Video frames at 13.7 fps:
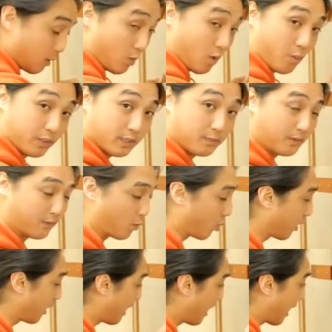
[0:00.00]
what we did
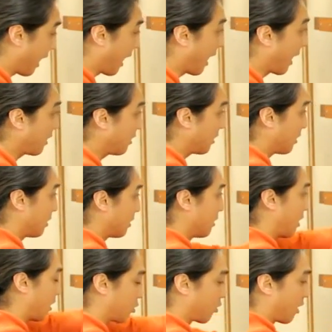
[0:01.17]
before, and
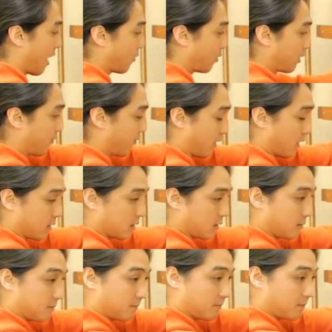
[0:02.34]
a drive with the fist.
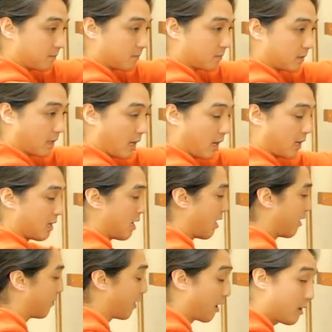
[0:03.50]
Okay?
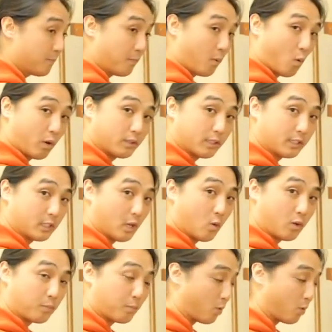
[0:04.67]
Very important that you don't want